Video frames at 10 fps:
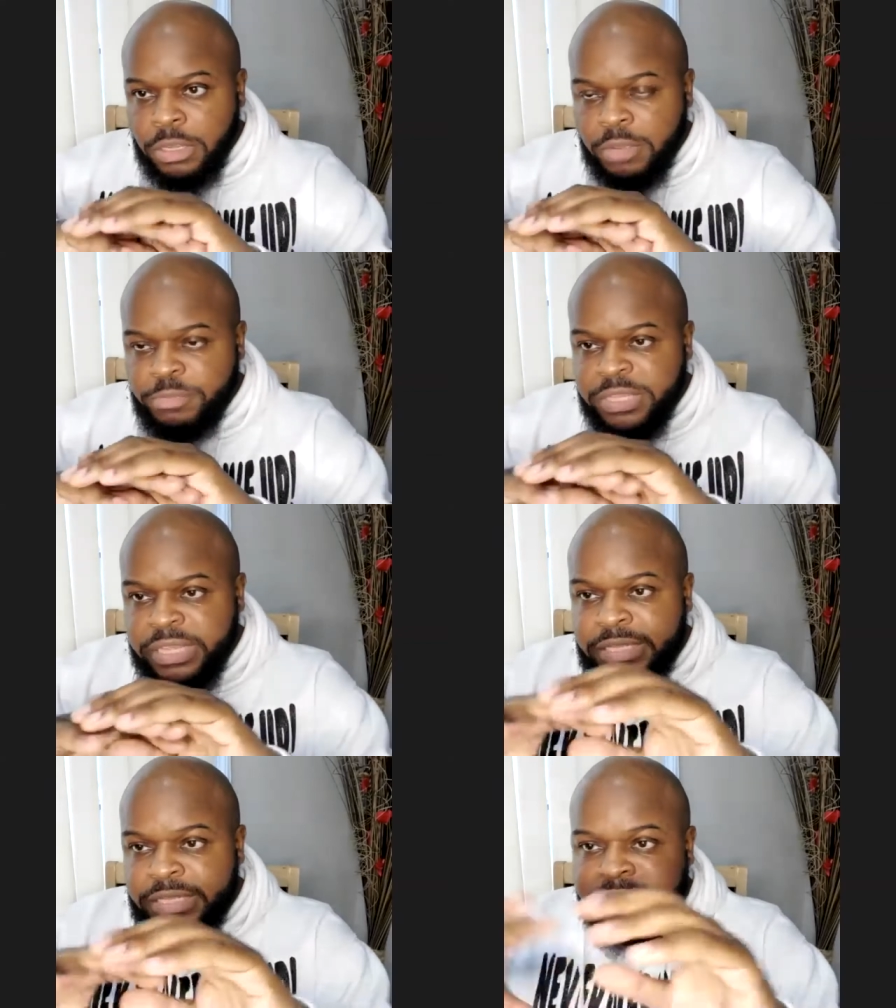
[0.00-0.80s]
uh,
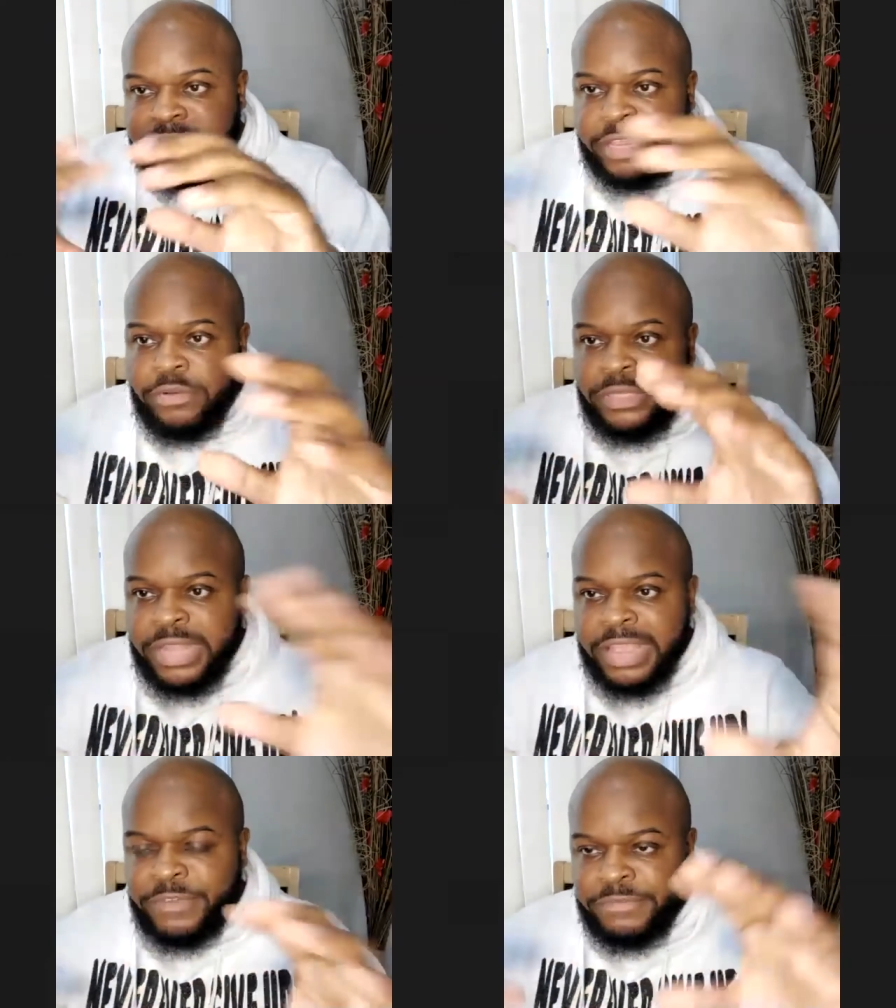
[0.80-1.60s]
began to take on a
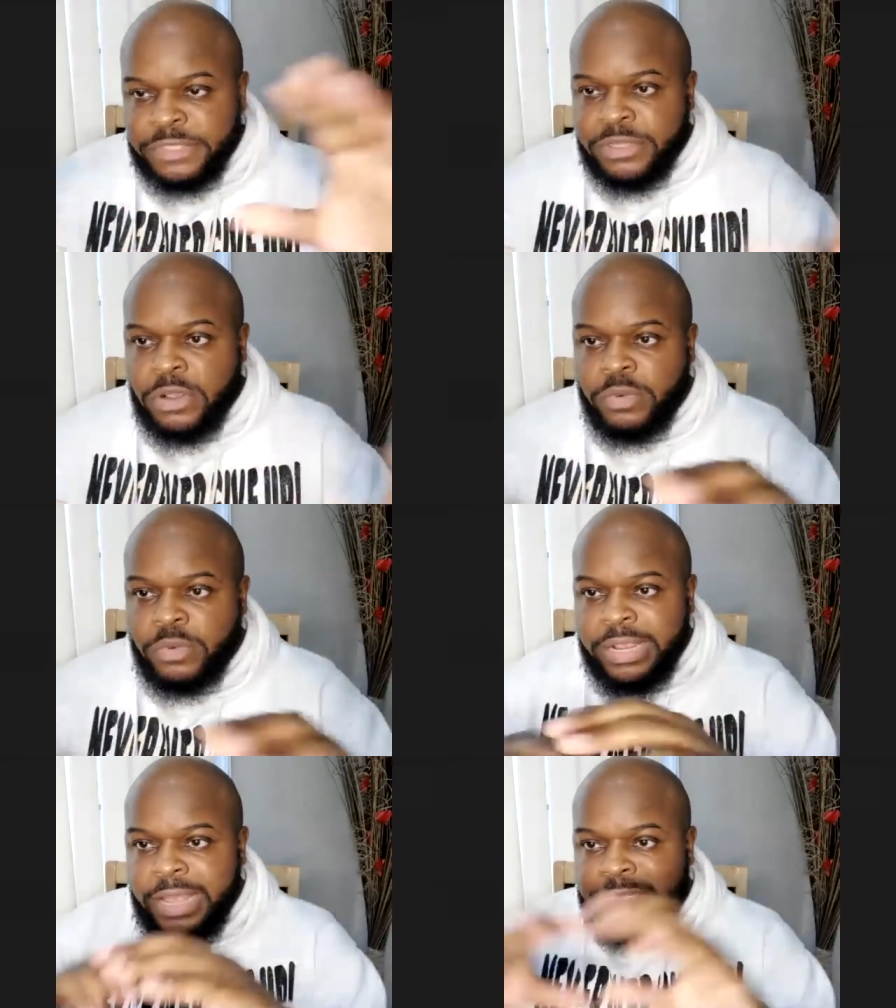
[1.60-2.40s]
life of its own where
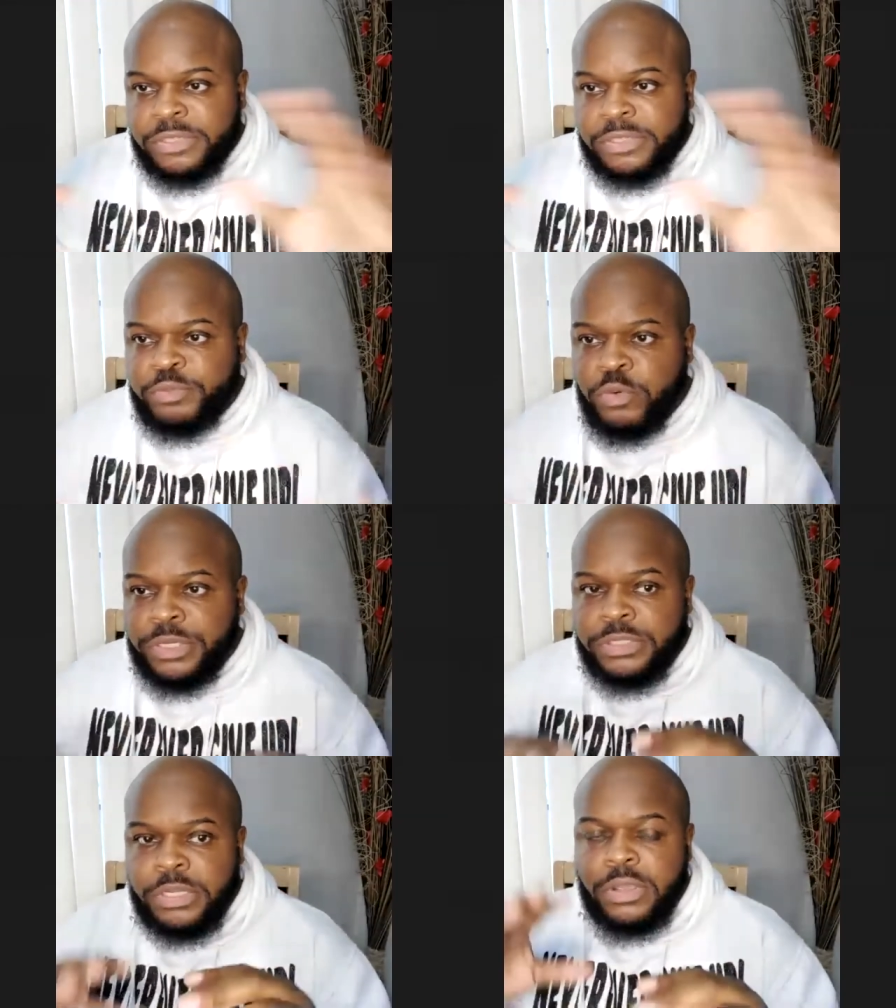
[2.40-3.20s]
I got
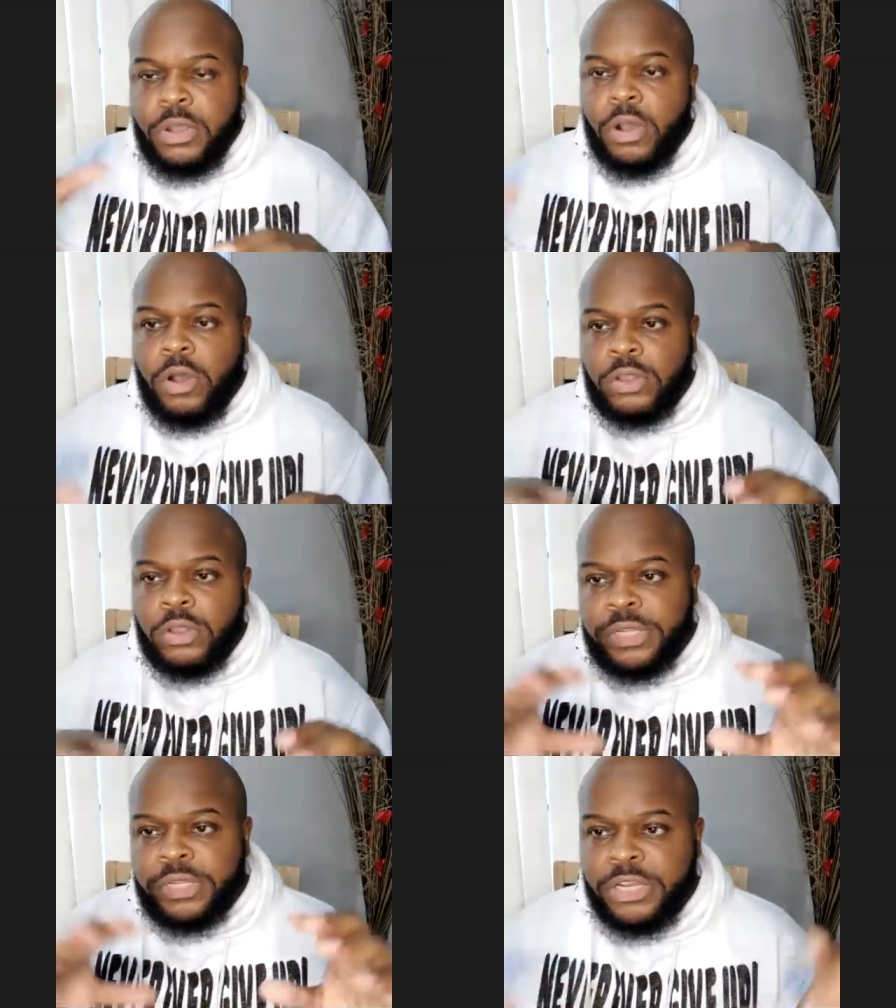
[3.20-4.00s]
supporters all
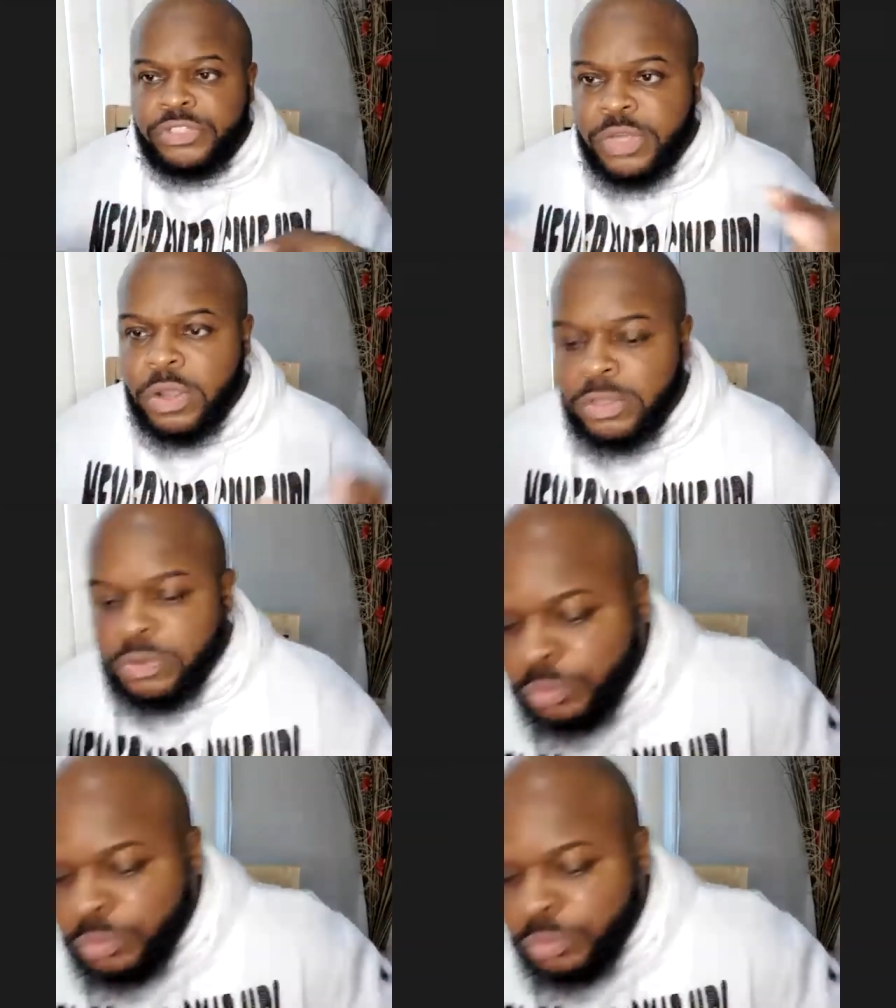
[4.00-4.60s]
over the country, all over the